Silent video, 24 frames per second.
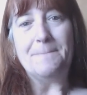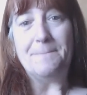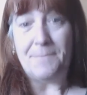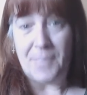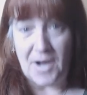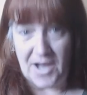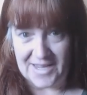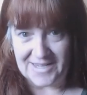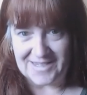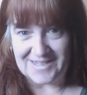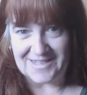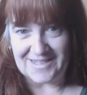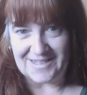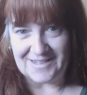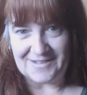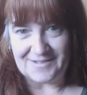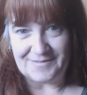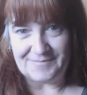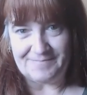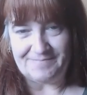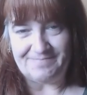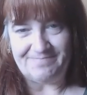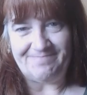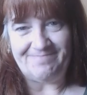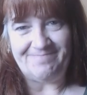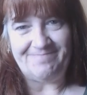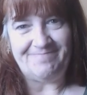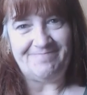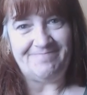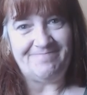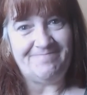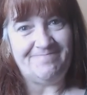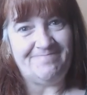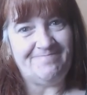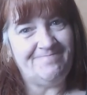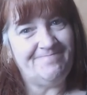But
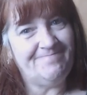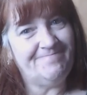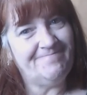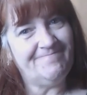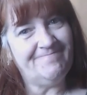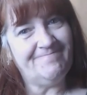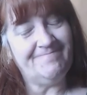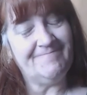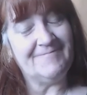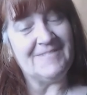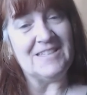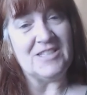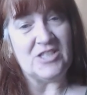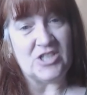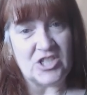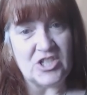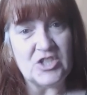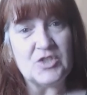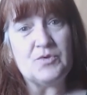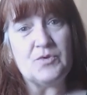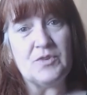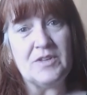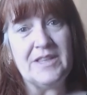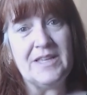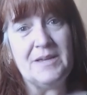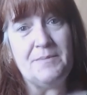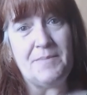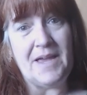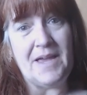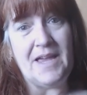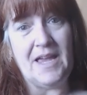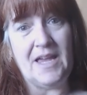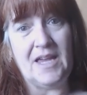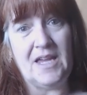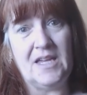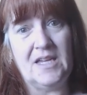it's just really
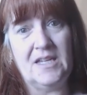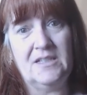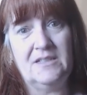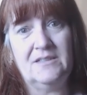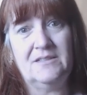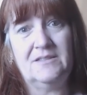big.